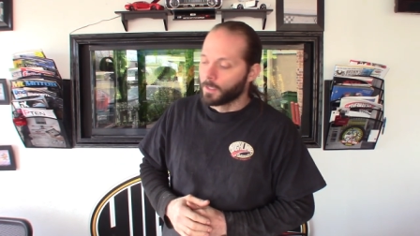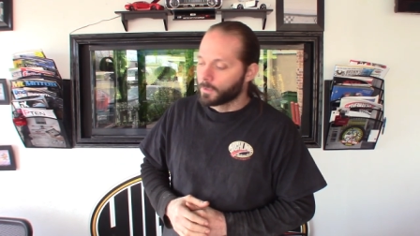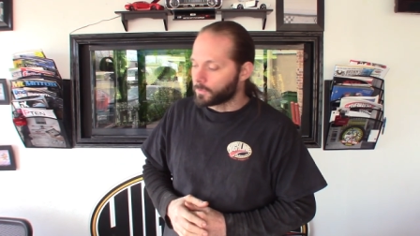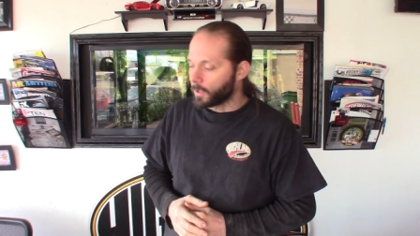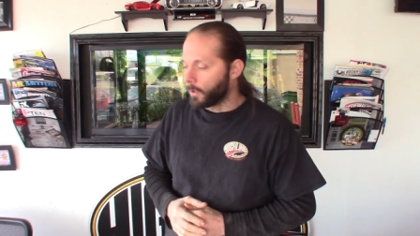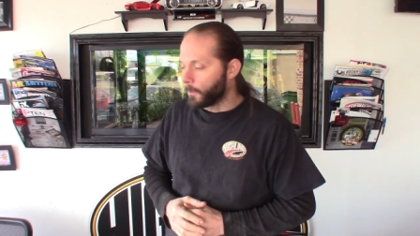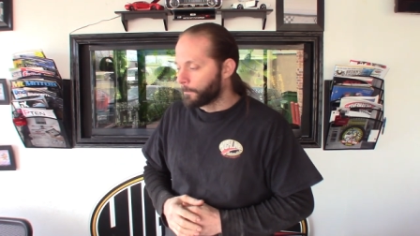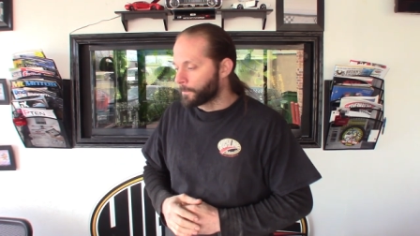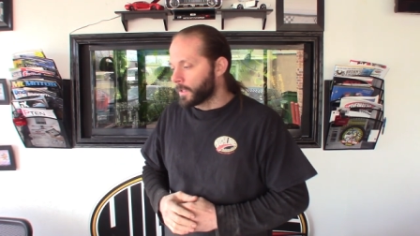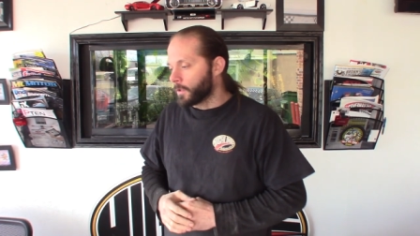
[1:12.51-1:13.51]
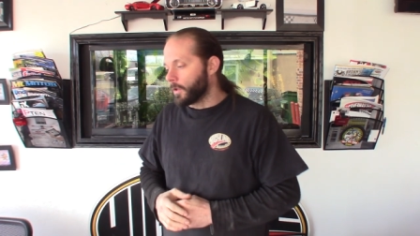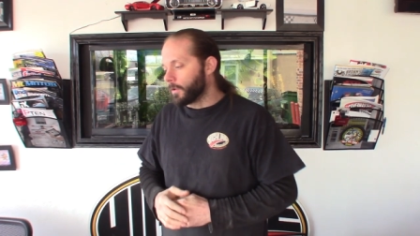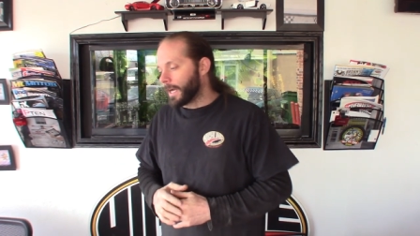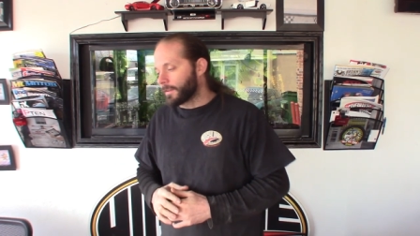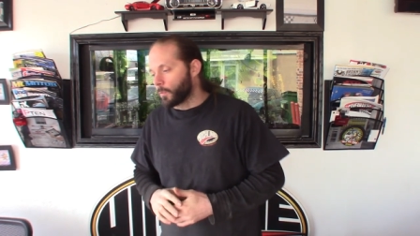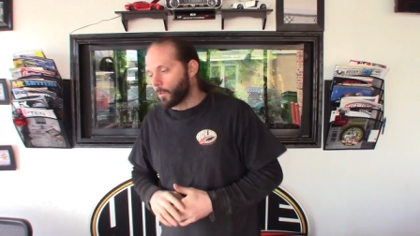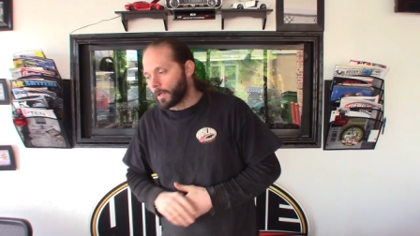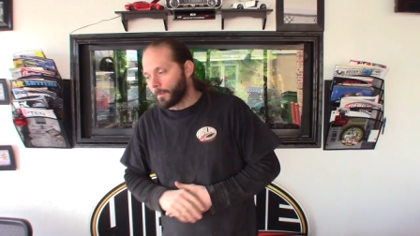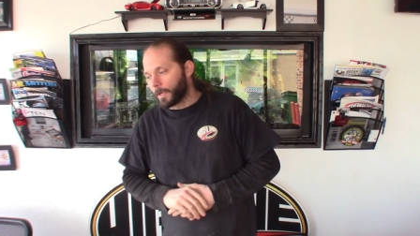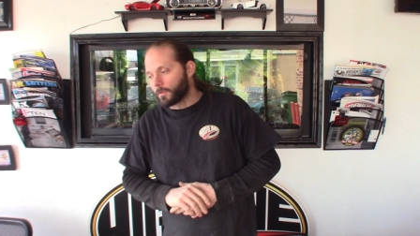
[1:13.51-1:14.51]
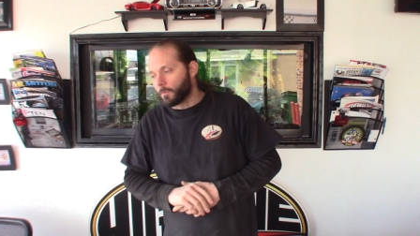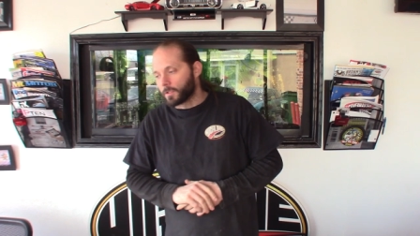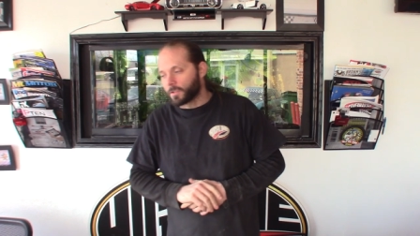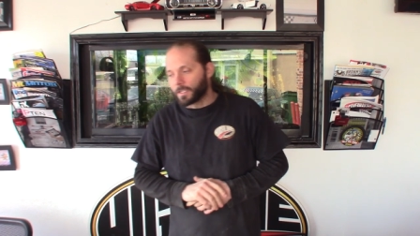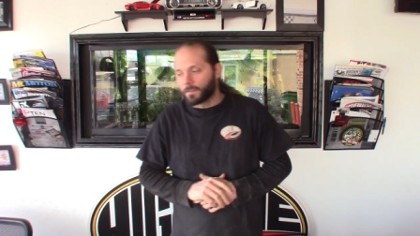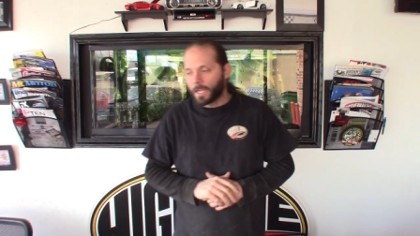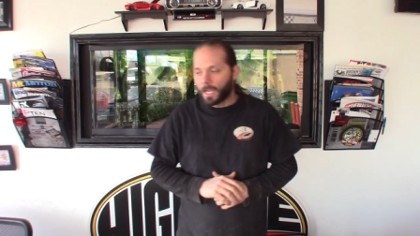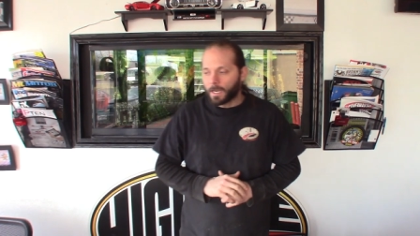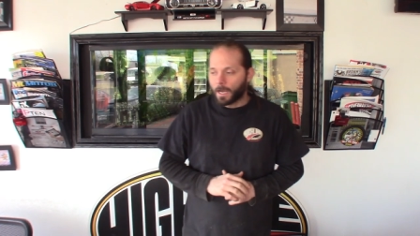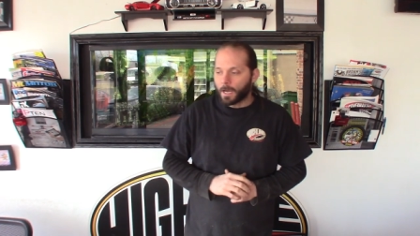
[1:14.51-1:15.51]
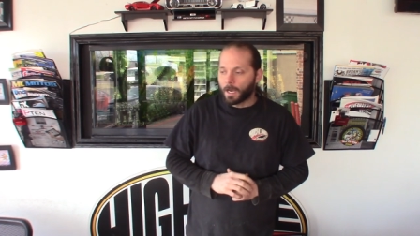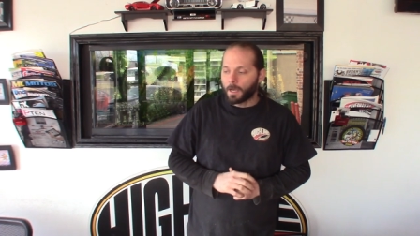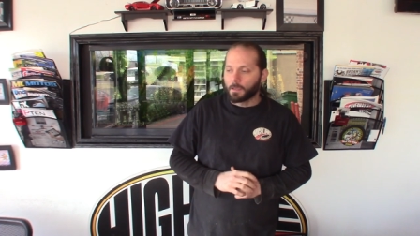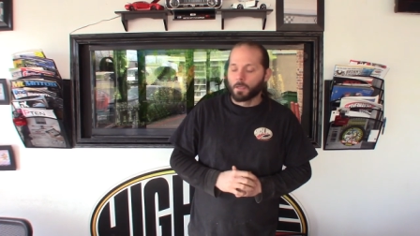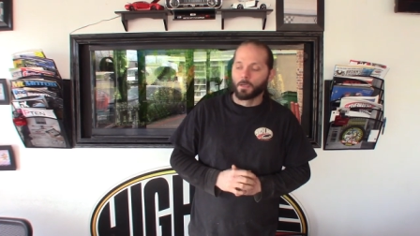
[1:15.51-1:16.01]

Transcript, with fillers: So, you know, not to worry about too much like that. Uh,